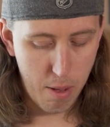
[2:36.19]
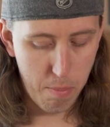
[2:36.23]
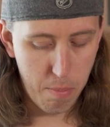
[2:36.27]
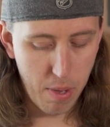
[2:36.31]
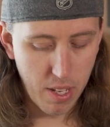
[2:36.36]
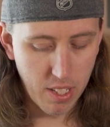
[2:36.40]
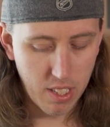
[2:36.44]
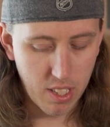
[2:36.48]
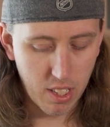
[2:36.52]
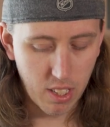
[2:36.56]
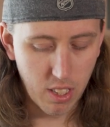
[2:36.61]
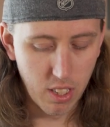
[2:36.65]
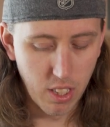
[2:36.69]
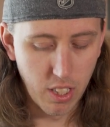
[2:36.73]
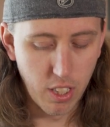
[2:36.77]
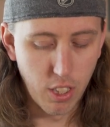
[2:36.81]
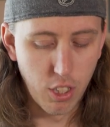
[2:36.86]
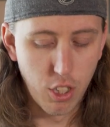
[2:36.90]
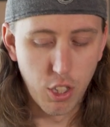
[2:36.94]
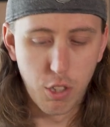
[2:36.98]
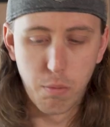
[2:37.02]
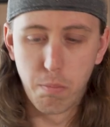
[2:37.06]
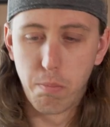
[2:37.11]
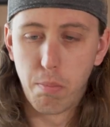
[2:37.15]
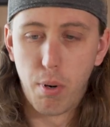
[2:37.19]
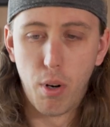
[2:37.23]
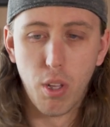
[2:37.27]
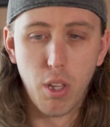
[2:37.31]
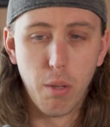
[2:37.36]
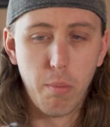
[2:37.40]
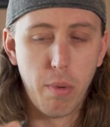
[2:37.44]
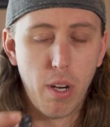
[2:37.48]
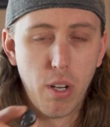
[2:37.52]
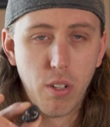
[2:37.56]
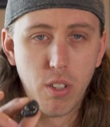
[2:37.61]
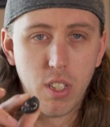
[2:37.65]
Basically, you just pull
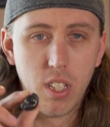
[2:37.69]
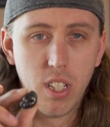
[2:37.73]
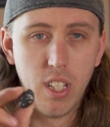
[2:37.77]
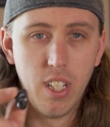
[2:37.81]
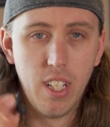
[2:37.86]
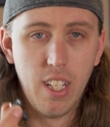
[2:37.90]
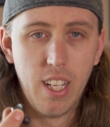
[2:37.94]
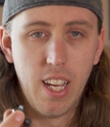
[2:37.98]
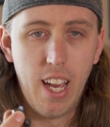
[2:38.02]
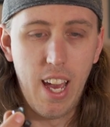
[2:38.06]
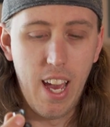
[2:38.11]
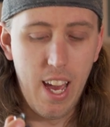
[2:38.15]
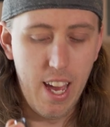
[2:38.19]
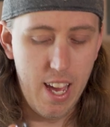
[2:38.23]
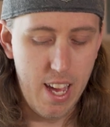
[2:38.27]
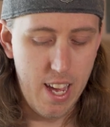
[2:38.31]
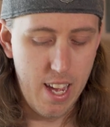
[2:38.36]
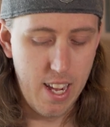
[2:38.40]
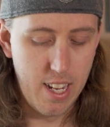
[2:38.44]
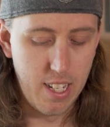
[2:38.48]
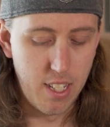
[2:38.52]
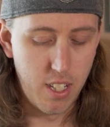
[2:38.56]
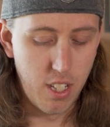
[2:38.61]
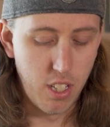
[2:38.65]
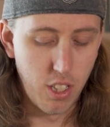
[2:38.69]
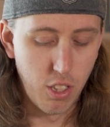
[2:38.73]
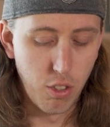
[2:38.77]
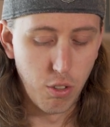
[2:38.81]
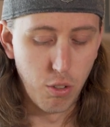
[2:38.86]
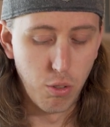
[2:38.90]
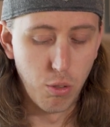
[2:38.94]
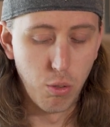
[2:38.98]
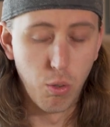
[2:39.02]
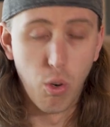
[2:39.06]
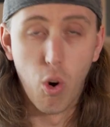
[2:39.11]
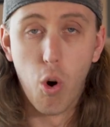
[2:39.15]
them out and
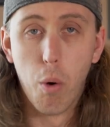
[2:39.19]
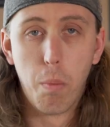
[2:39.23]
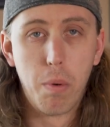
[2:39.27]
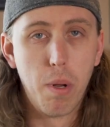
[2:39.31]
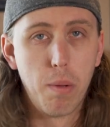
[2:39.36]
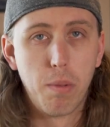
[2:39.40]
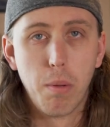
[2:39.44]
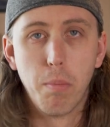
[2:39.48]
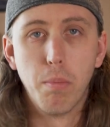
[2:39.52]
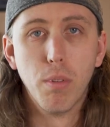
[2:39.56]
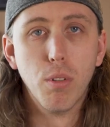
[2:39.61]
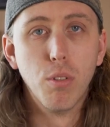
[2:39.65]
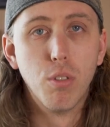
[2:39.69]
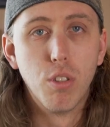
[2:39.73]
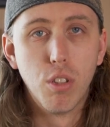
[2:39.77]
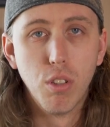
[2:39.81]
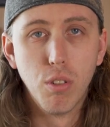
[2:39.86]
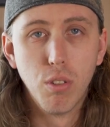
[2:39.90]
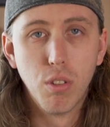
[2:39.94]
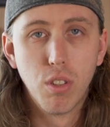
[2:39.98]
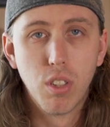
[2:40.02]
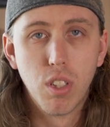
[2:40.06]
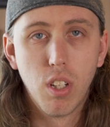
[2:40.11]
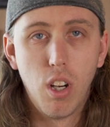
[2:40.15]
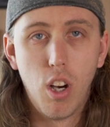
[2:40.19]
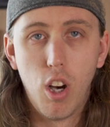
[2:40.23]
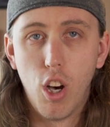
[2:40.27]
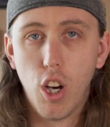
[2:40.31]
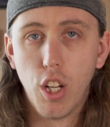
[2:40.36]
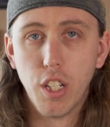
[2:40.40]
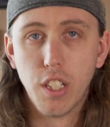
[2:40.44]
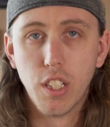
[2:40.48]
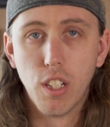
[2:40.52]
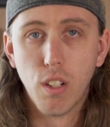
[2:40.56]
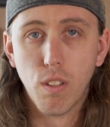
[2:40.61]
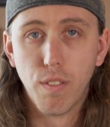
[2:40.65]
you open up the Bluetooth
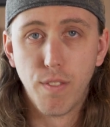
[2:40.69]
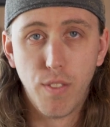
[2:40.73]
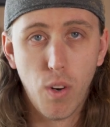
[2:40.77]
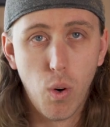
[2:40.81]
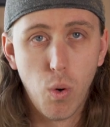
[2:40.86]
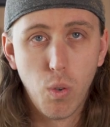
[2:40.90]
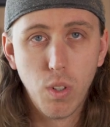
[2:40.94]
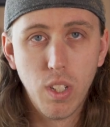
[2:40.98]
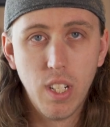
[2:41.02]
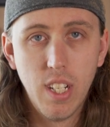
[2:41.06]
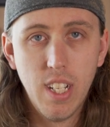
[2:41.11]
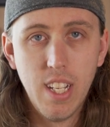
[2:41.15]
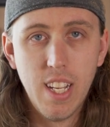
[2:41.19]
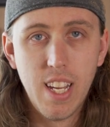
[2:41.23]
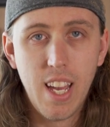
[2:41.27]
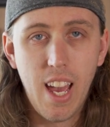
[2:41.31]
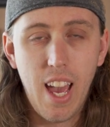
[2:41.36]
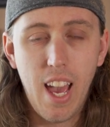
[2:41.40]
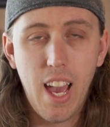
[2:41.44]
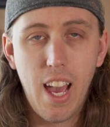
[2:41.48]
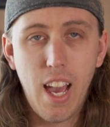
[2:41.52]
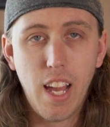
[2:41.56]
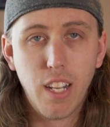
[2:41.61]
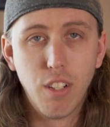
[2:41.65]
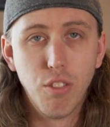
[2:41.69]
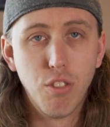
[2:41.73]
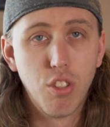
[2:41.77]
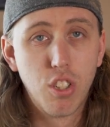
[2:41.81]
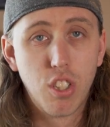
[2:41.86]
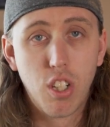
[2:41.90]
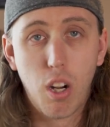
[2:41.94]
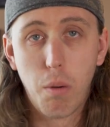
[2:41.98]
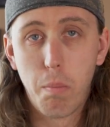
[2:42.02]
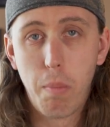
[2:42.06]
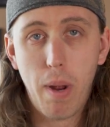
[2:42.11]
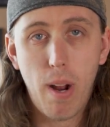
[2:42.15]
on your phone and you just
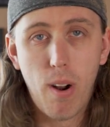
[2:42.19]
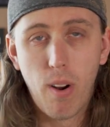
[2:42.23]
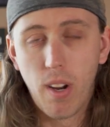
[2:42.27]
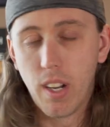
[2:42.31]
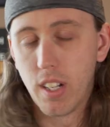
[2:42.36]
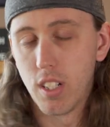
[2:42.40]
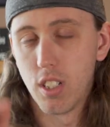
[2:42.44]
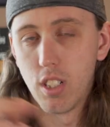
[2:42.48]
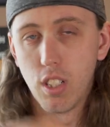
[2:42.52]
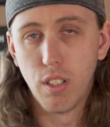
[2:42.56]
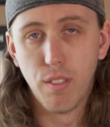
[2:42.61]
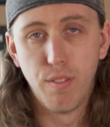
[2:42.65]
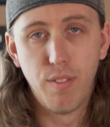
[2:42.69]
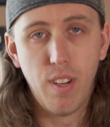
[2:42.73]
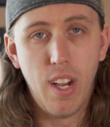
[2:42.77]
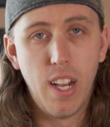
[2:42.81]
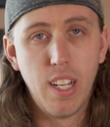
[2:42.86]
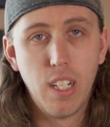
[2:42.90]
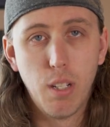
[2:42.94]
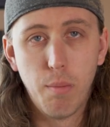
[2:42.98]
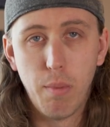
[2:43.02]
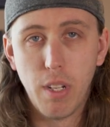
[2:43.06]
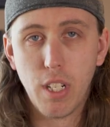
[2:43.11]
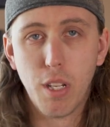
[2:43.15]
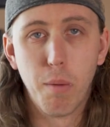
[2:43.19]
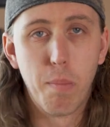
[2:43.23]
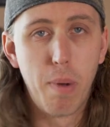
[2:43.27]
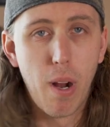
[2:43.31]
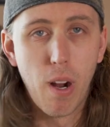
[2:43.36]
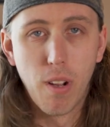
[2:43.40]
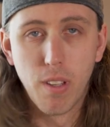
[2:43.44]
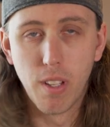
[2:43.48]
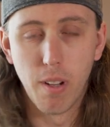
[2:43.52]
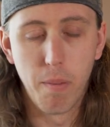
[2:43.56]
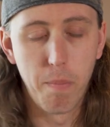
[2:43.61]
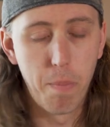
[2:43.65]
start pairing. So you find them and you
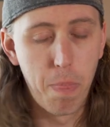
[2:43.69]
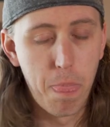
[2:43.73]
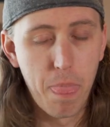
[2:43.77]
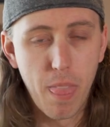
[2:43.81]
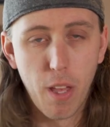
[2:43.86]
pair them.